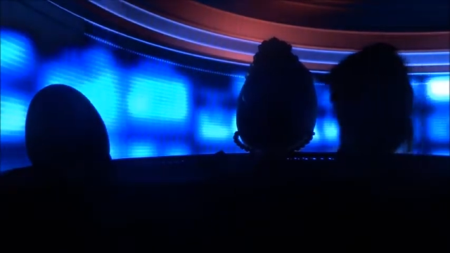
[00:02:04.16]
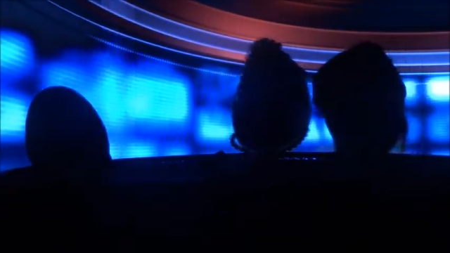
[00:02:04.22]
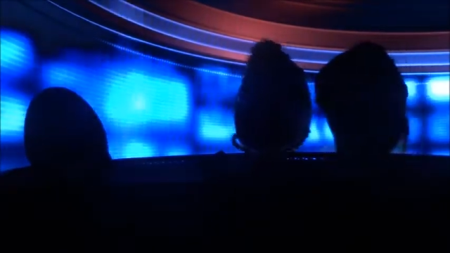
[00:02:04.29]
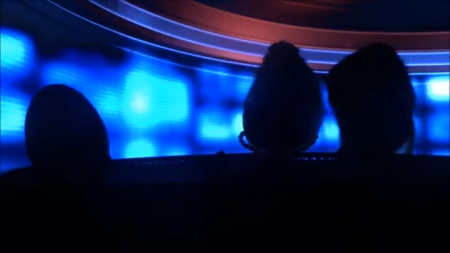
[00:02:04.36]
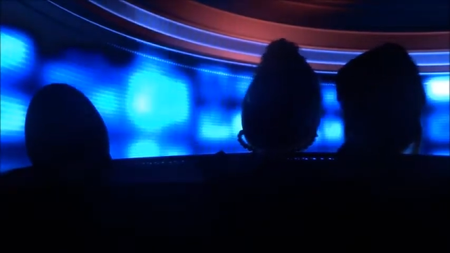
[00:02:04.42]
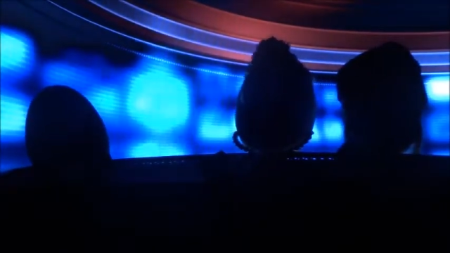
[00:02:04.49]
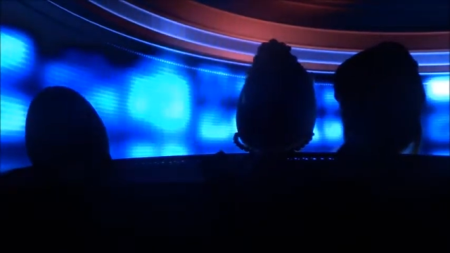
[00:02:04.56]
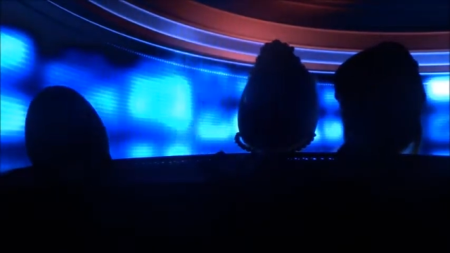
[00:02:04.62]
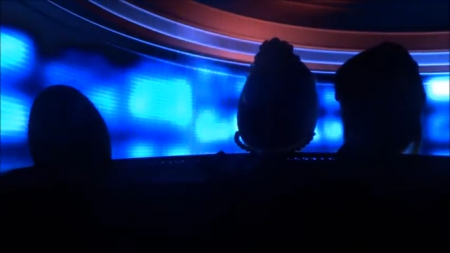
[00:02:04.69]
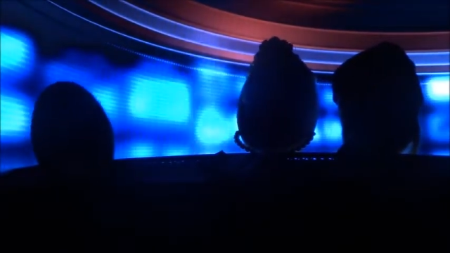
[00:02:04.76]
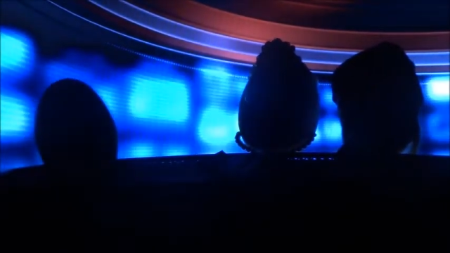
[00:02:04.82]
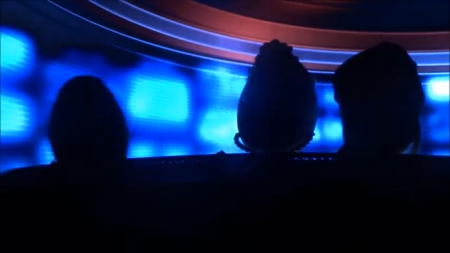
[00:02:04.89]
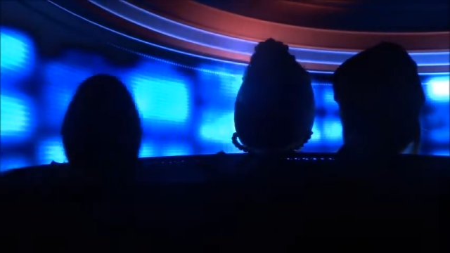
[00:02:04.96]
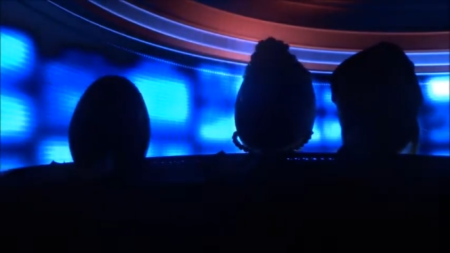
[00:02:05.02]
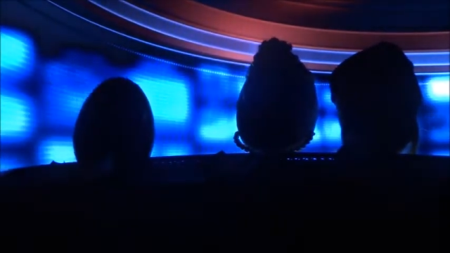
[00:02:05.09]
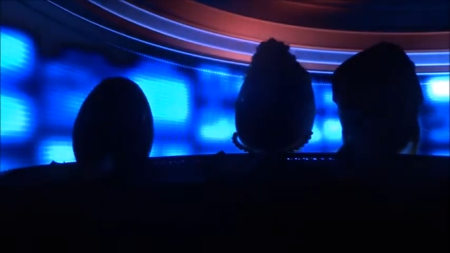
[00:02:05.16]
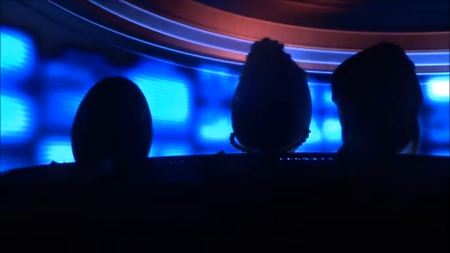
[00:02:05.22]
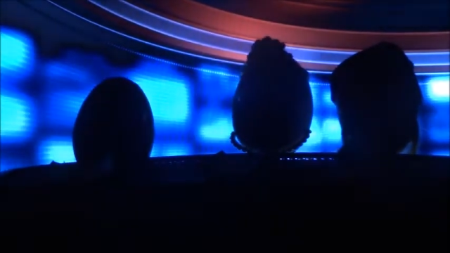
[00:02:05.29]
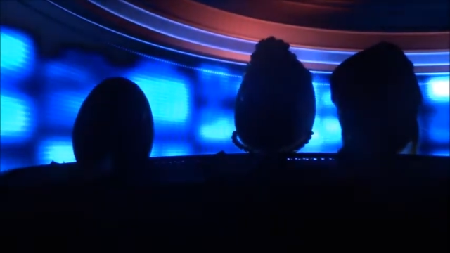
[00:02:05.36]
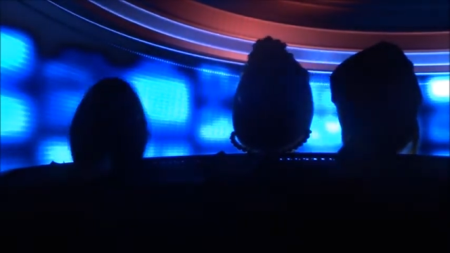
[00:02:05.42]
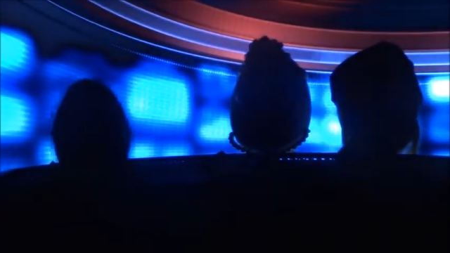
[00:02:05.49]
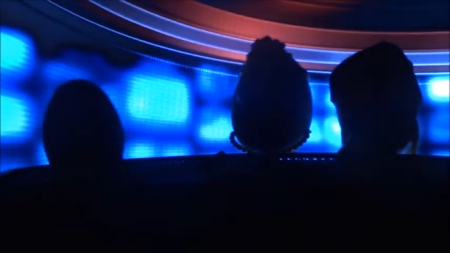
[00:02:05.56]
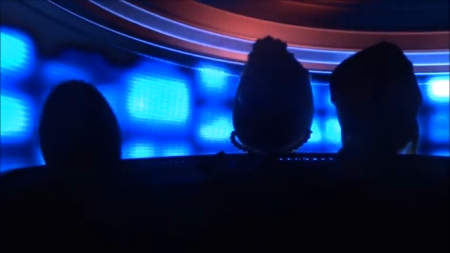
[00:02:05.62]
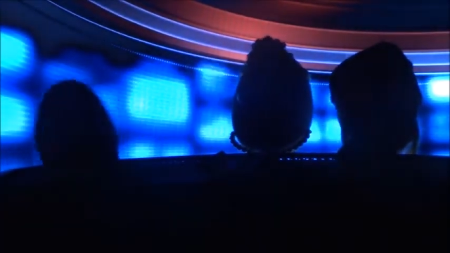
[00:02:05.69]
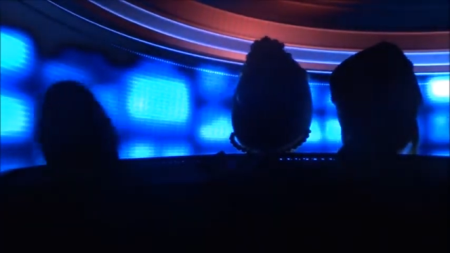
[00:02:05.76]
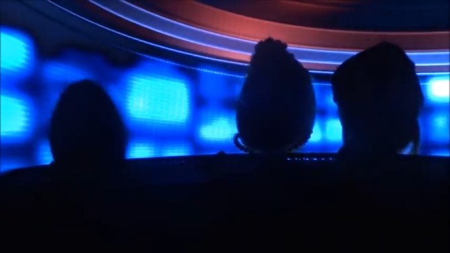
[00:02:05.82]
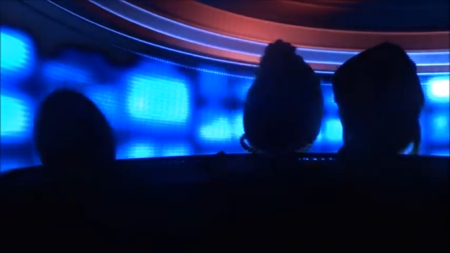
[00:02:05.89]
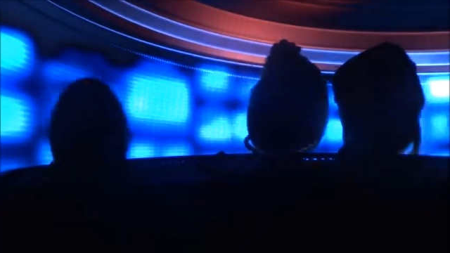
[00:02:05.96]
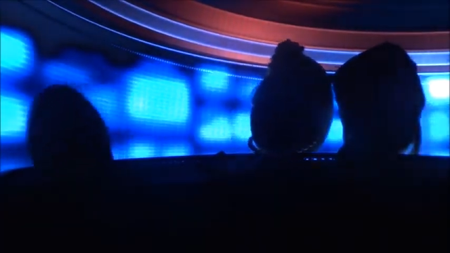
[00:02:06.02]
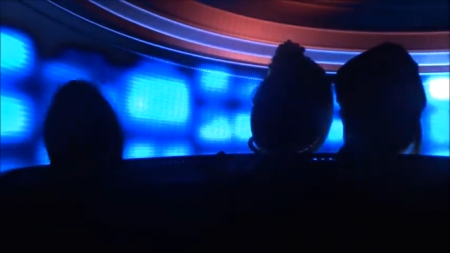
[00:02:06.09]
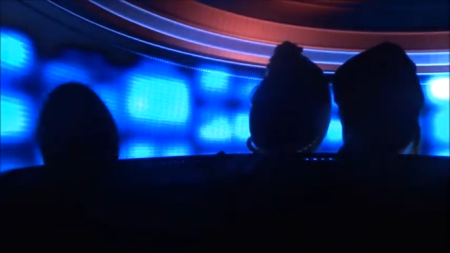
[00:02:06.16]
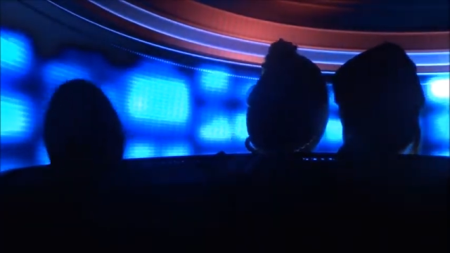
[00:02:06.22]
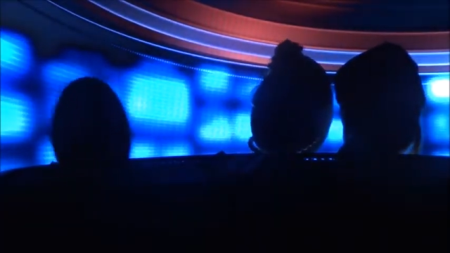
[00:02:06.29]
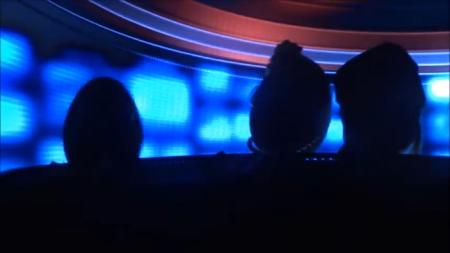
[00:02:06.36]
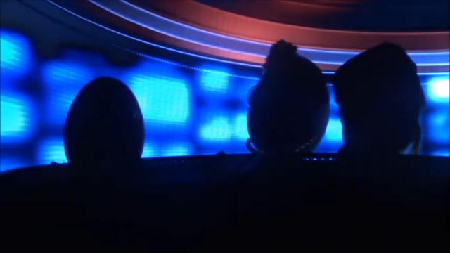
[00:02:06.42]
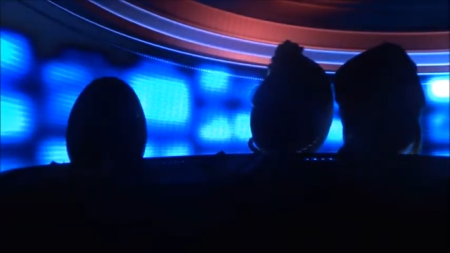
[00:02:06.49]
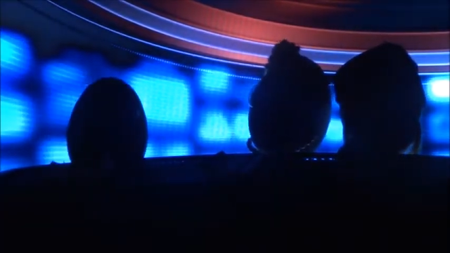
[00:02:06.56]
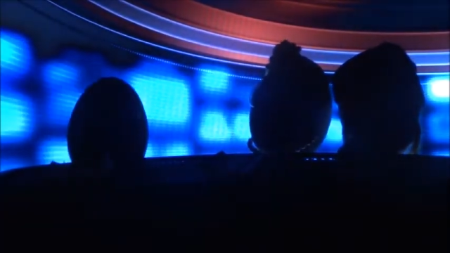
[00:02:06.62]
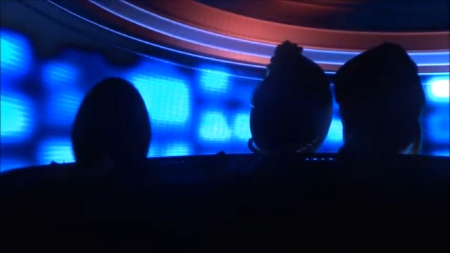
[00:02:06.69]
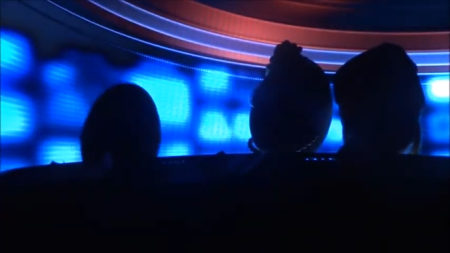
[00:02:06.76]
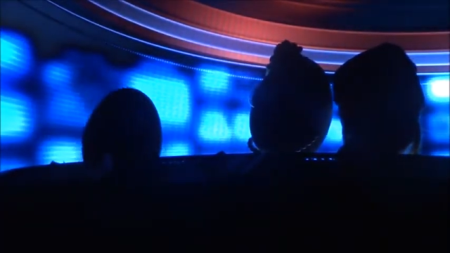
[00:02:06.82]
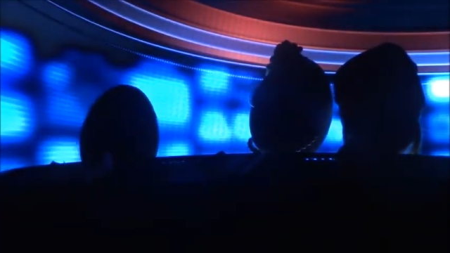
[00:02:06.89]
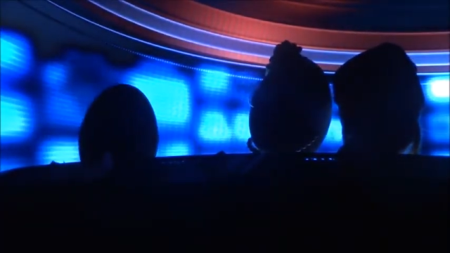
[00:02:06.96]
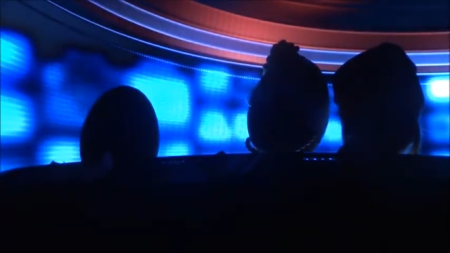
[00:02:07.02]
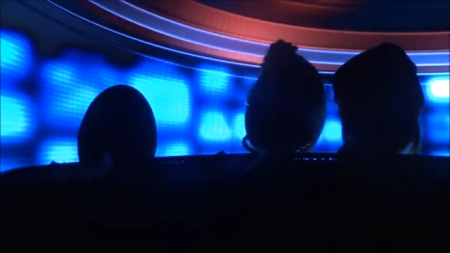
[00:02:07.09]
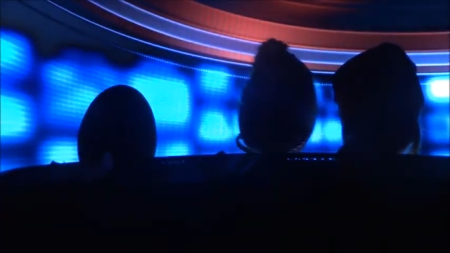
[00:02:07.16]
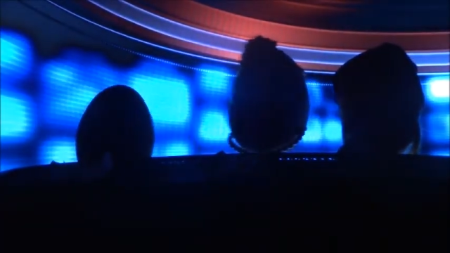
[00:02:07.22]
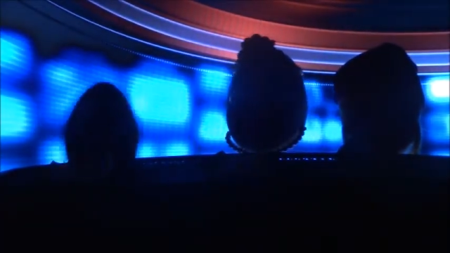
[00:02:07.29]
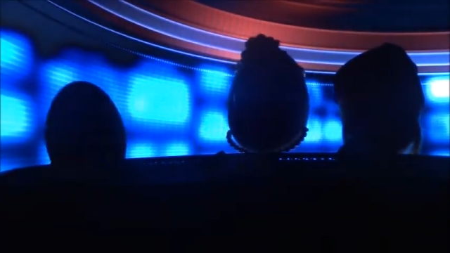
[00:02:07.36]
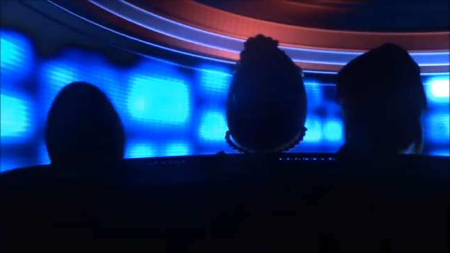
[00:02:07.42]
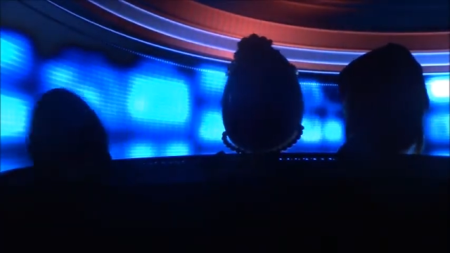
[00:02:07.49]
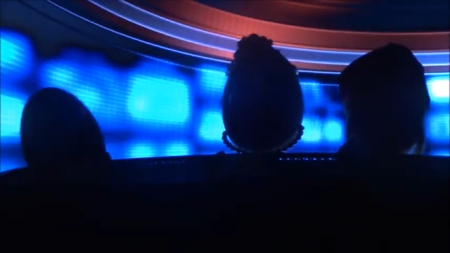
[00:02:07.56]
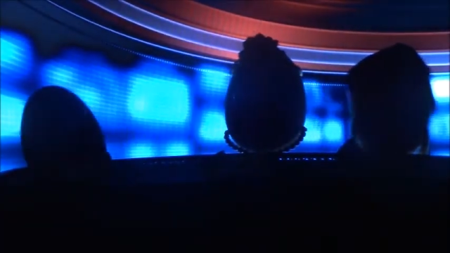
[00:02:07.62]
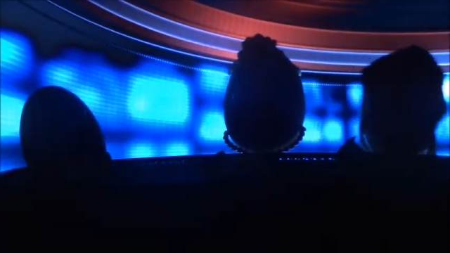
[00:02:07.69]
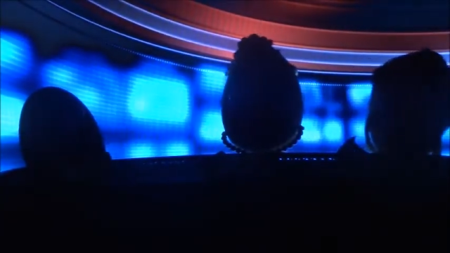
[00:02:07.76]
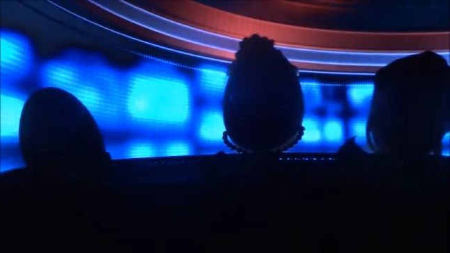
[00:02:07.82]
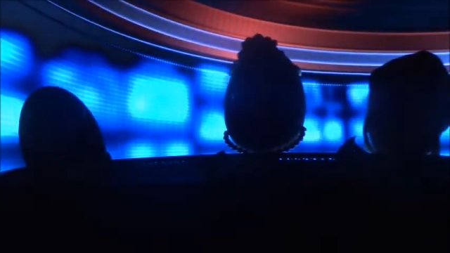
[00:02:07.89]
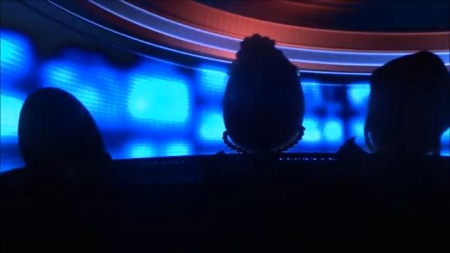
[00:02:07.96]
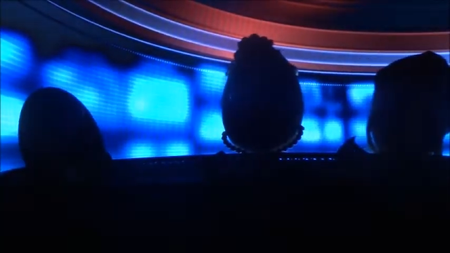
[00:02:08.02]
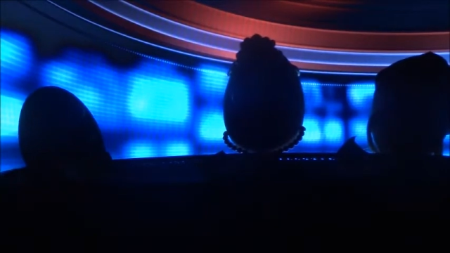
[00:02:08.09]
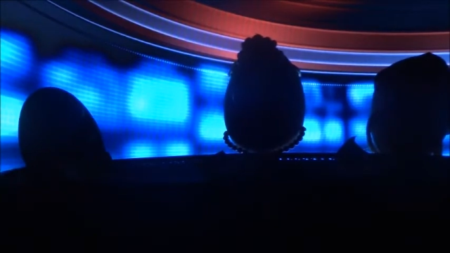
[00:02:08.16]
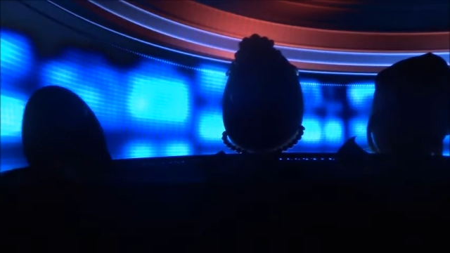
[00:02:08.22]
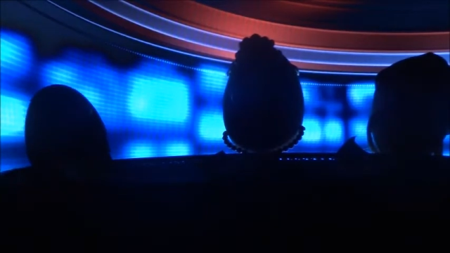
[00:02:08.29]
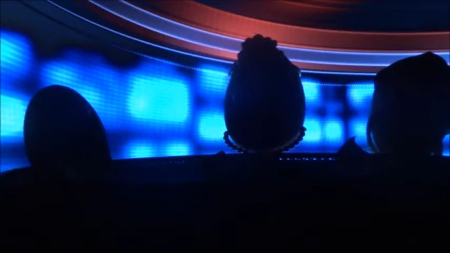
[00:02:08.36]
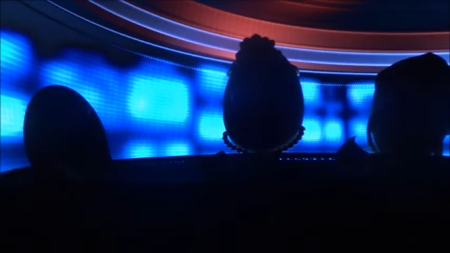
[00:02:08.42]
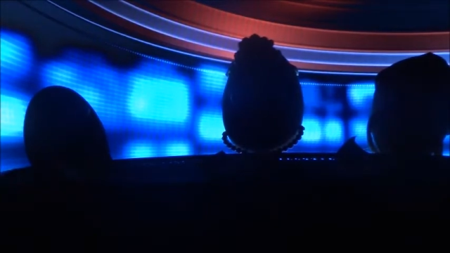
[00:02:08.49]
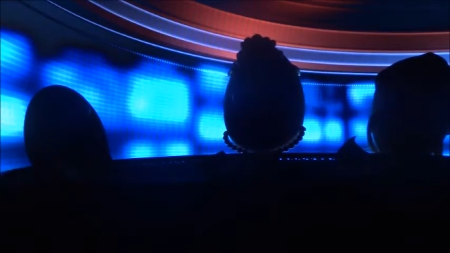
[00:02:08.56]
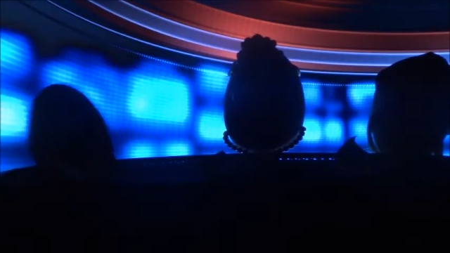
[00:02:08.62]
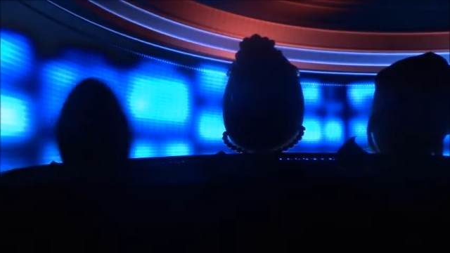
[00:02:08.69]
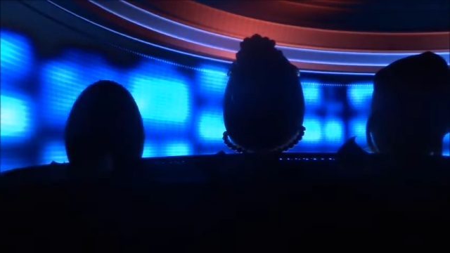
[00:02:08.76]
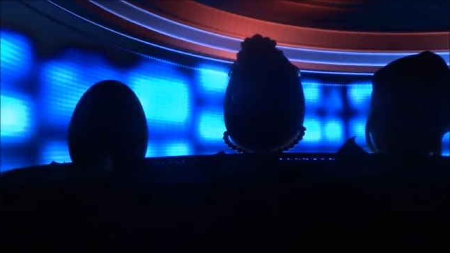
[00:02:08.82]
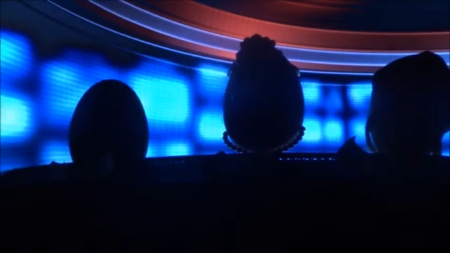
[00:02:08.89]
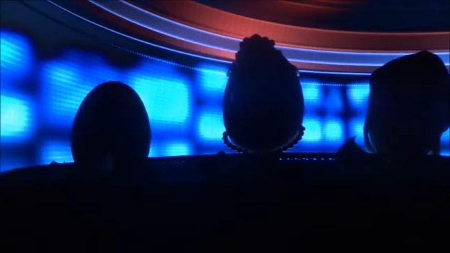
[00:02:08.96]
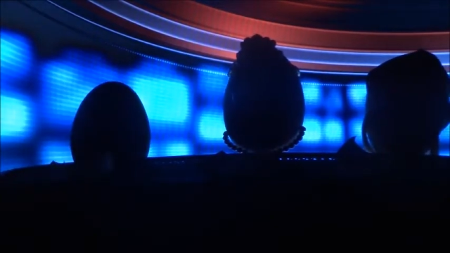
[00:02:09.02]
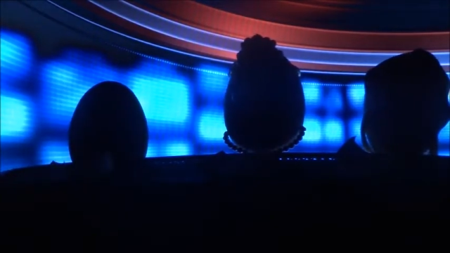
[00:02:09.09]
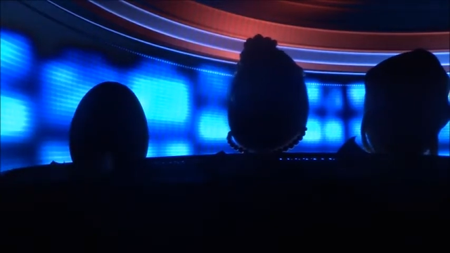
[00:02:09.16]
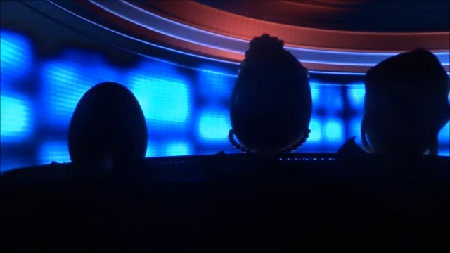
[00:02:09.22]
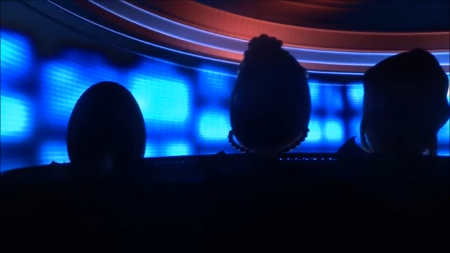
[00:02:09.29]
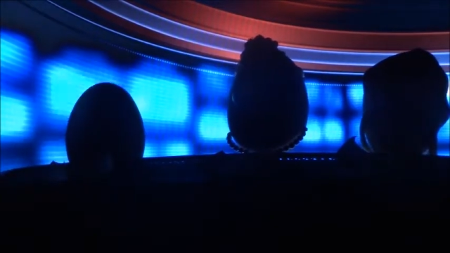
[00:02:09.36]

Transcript: [unreadable: no face in view]